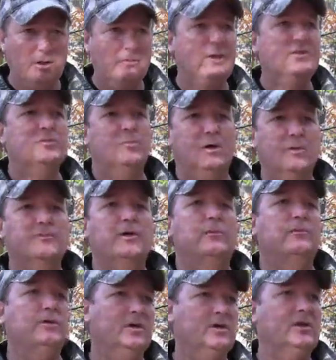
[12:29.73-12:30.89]
They smelled
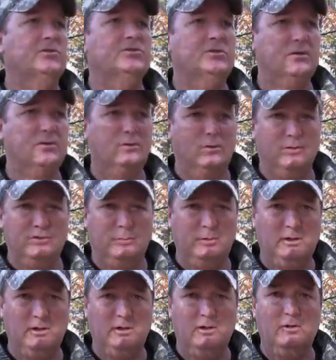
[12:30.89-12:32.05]
something, they'd stick their nose up in
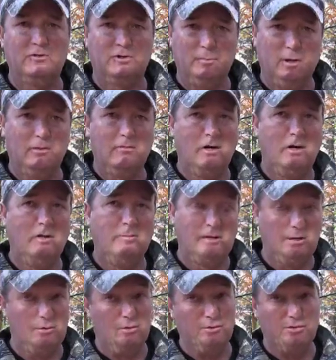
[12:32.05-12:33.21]
the air and smell around, but
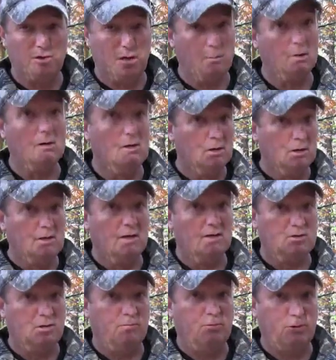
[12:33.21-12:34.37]
that nose jammer, that
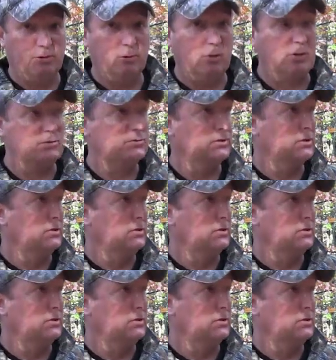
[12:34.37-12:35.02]
stuff really works.